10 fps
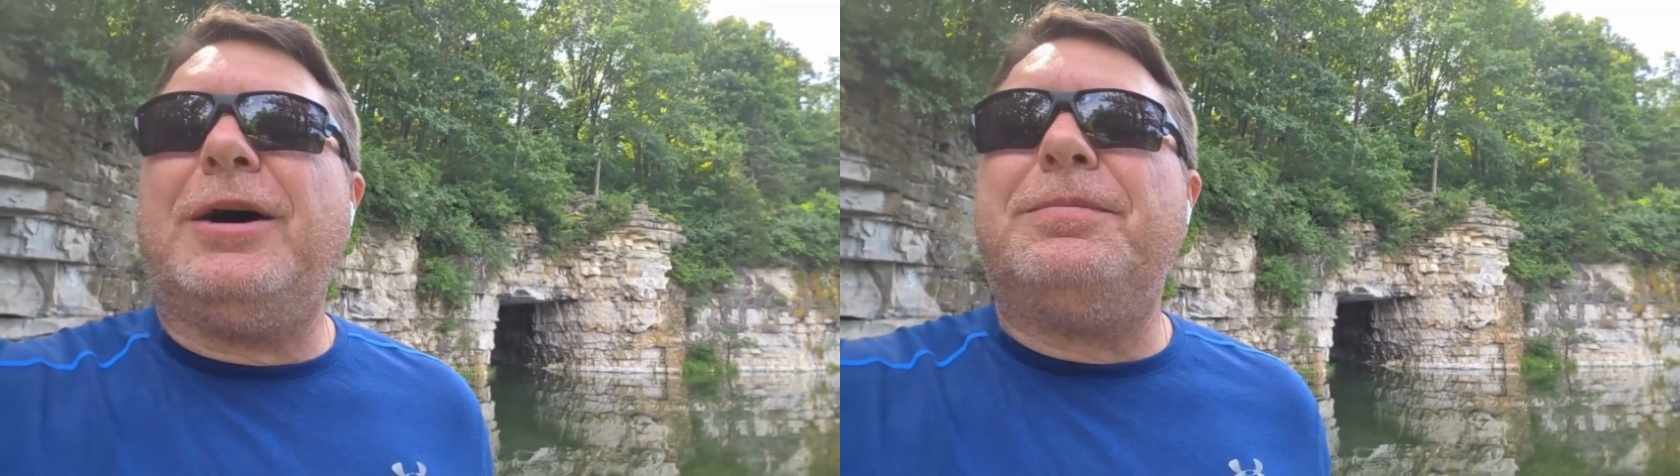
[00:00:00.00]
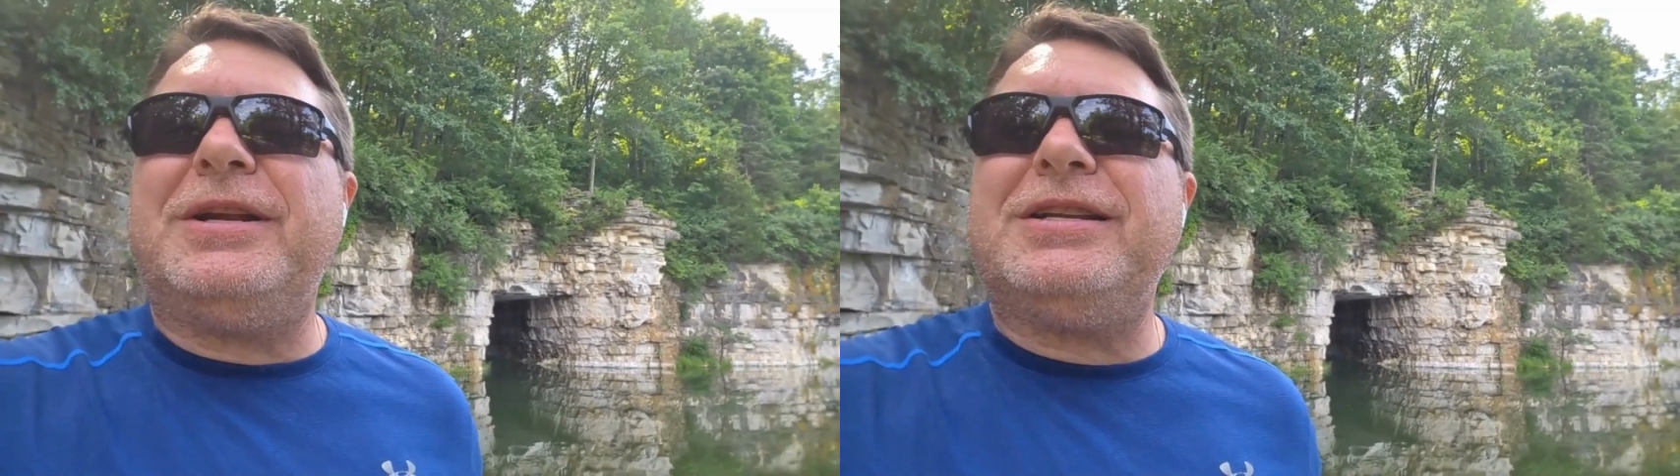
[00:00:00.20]

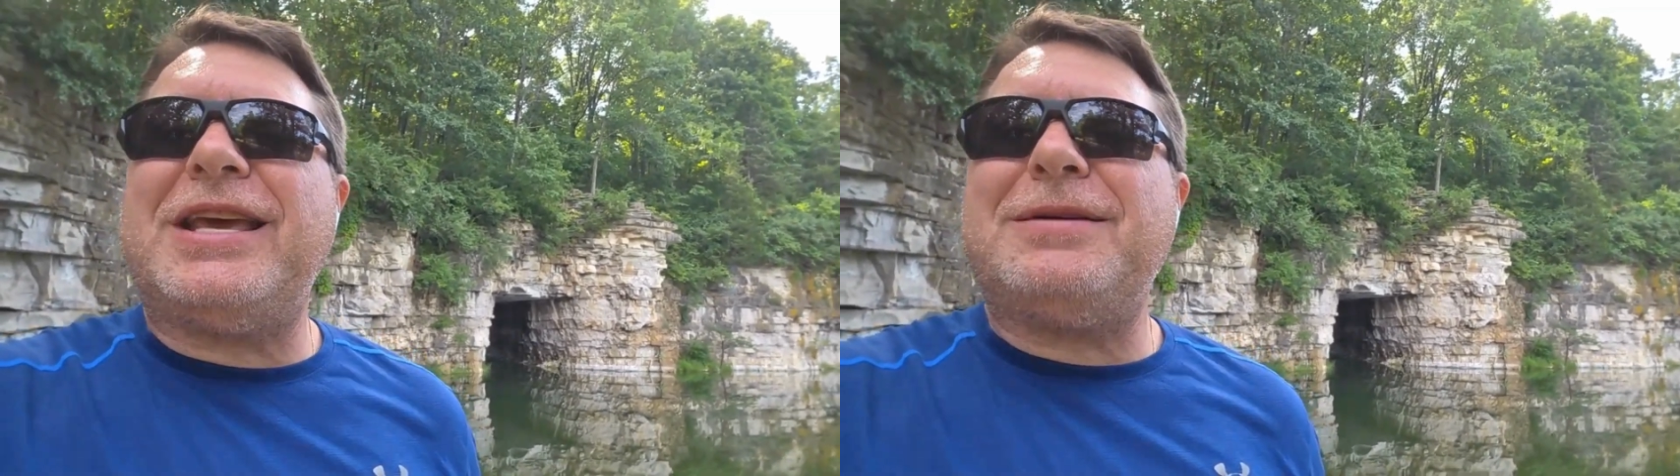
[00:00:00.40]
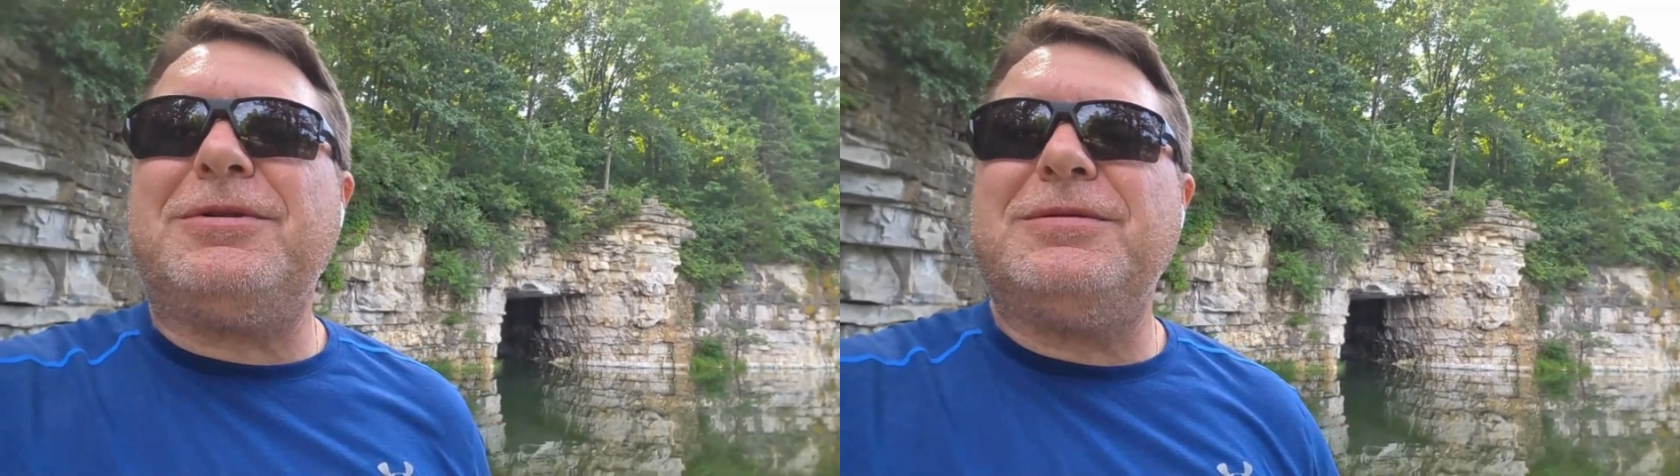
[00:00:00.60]
But it's
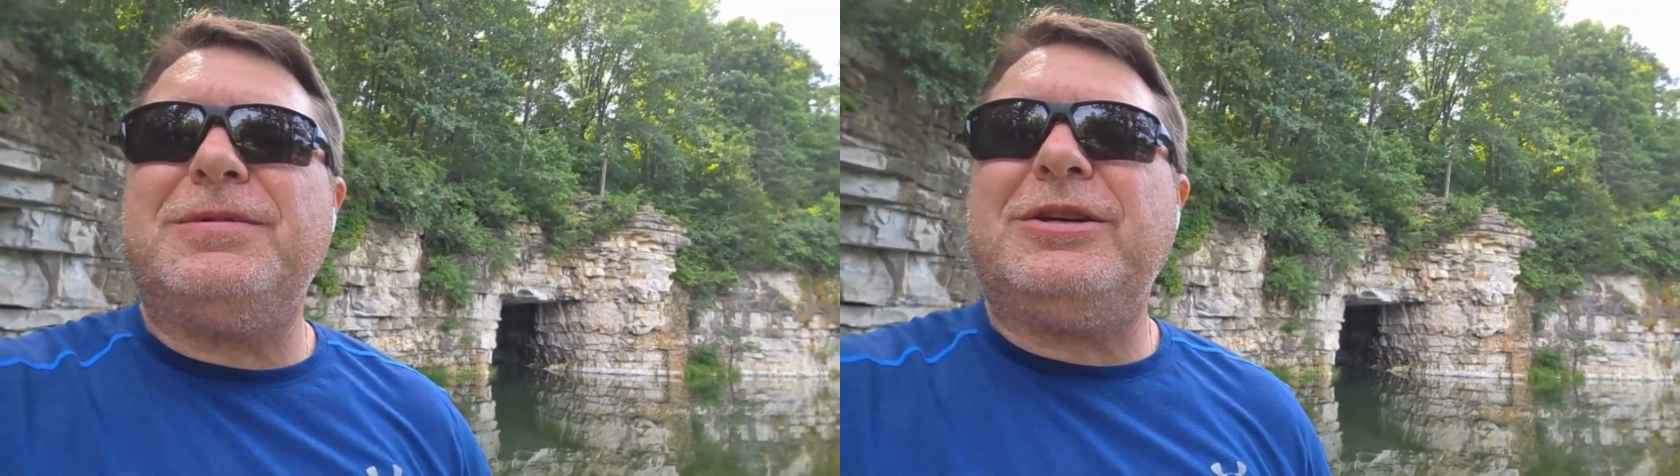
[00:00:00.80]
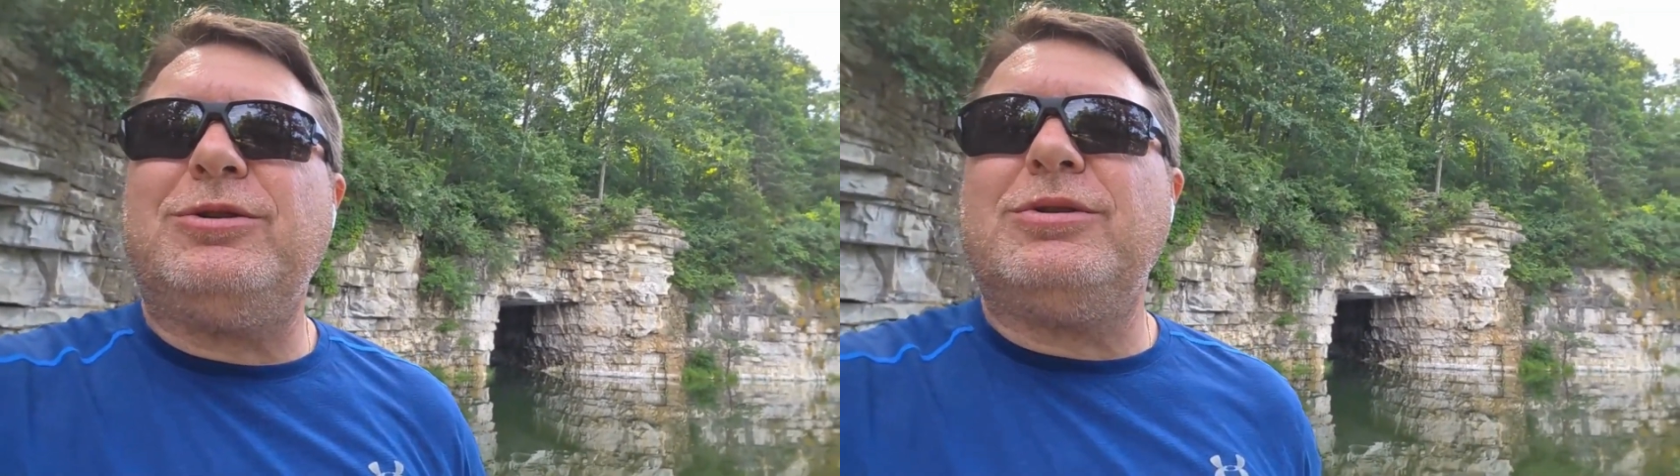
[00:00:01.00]
able to be
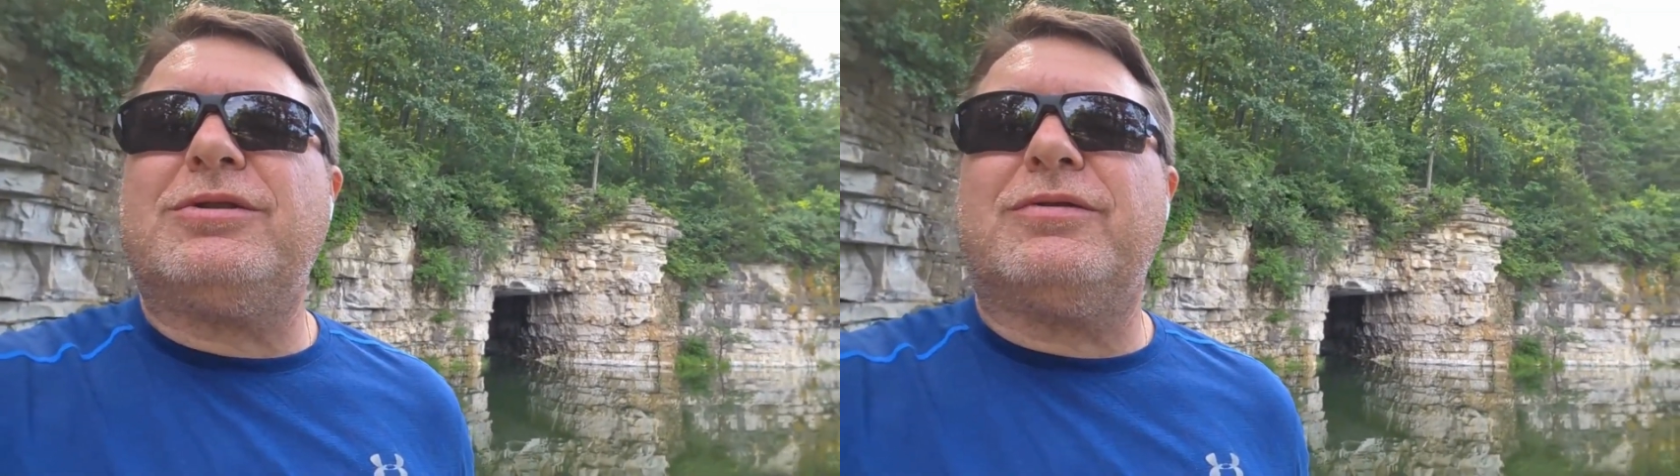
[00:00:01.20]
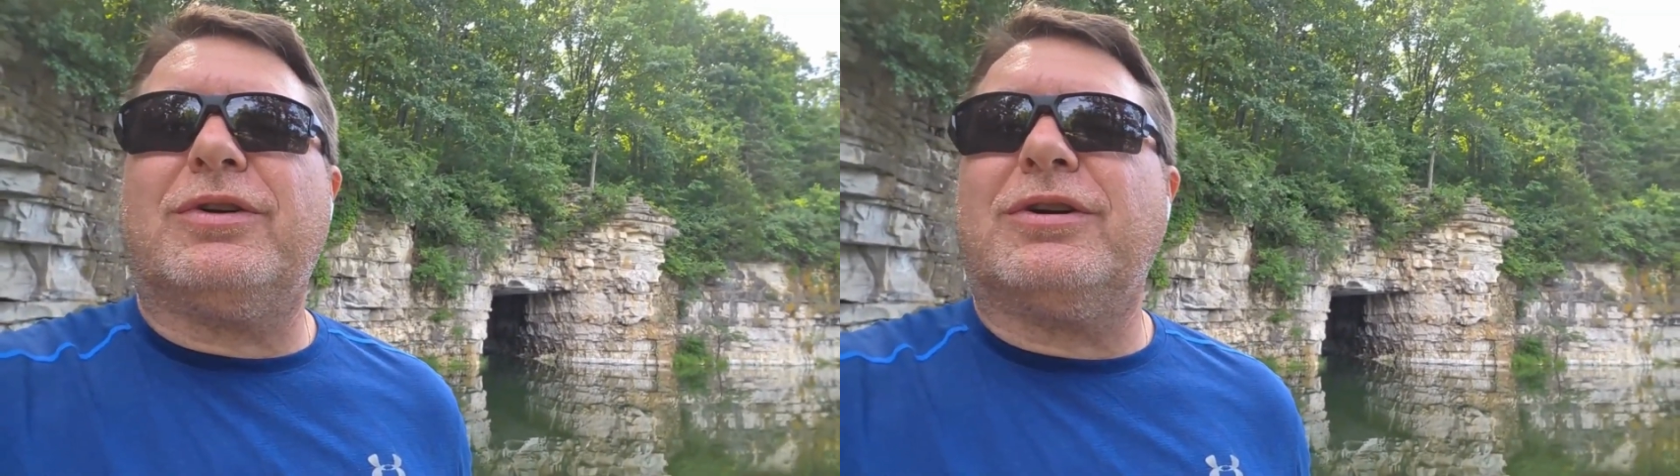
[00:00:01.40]

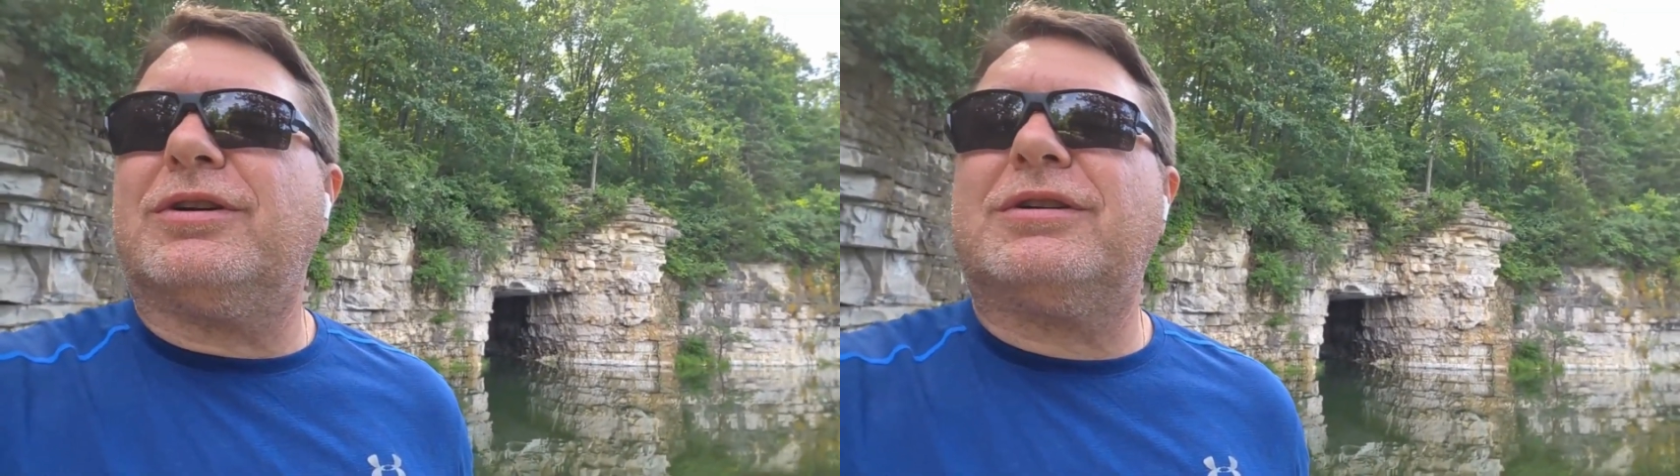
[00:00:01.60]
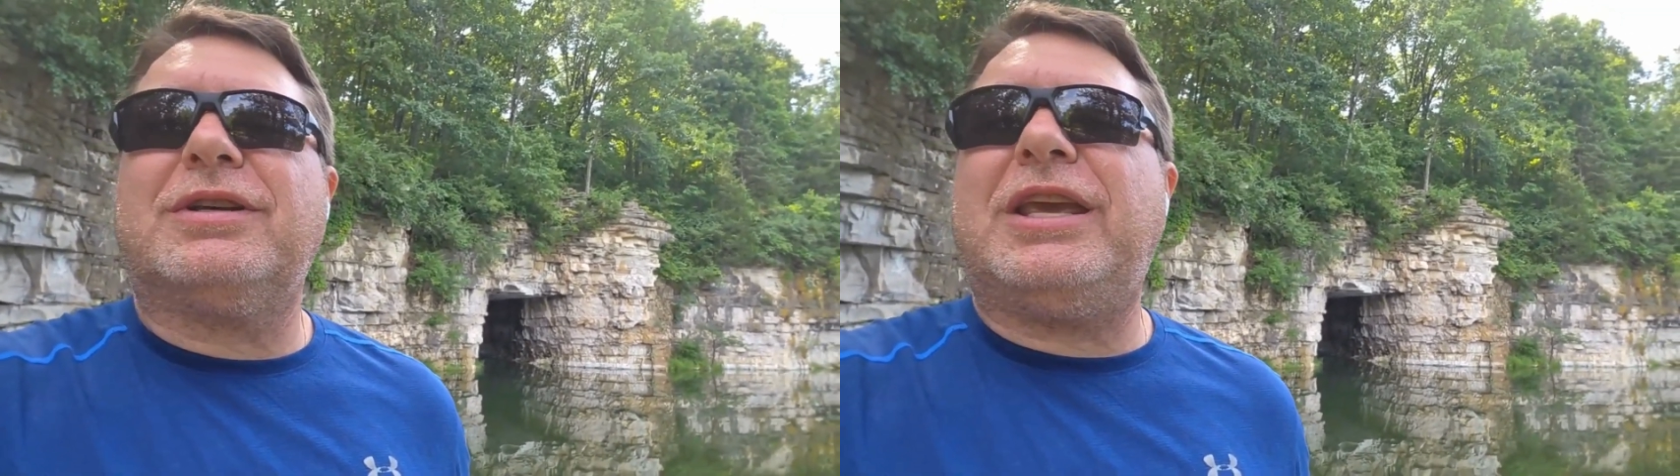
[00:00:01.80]
used
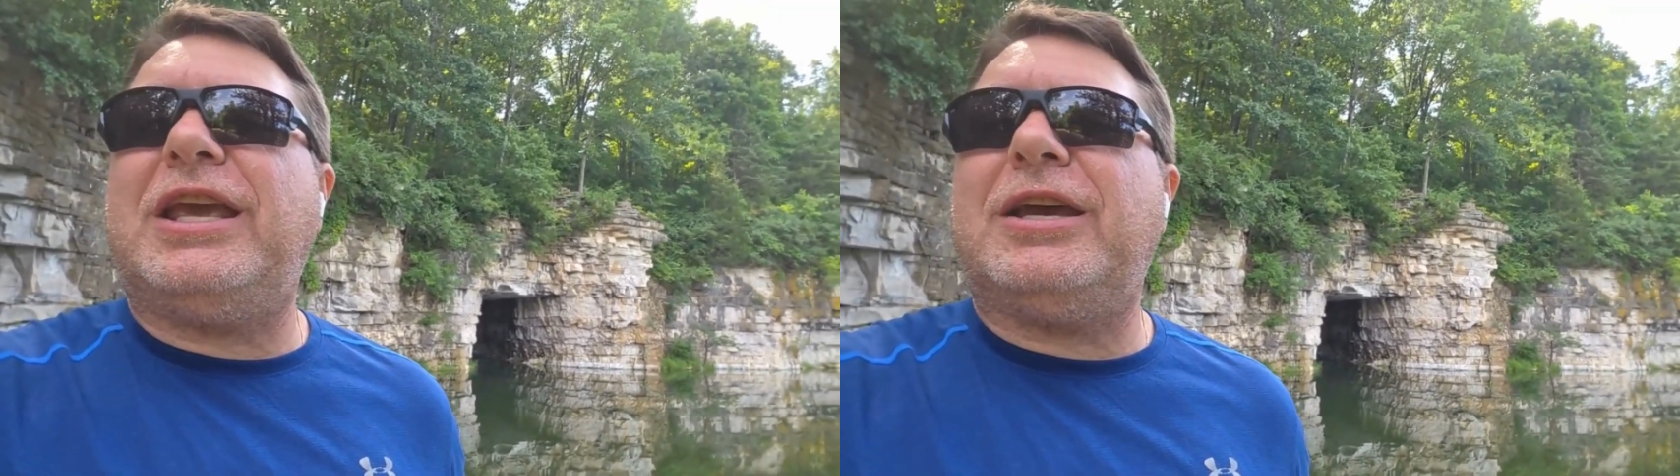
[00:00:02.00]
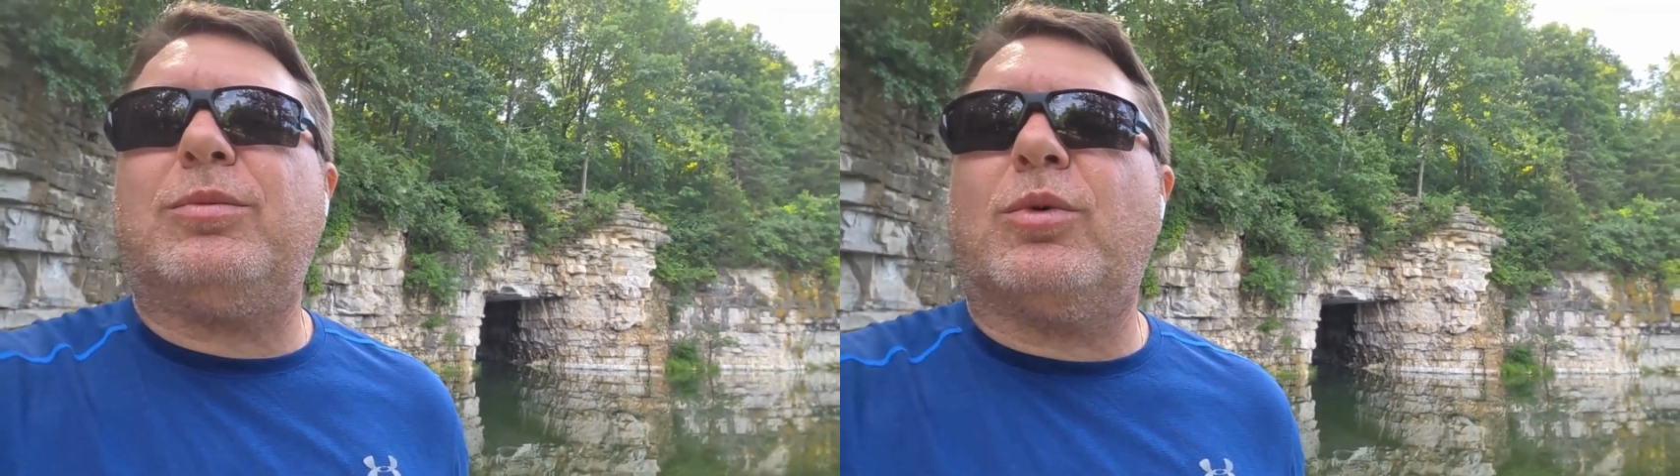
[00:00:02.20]
for camp,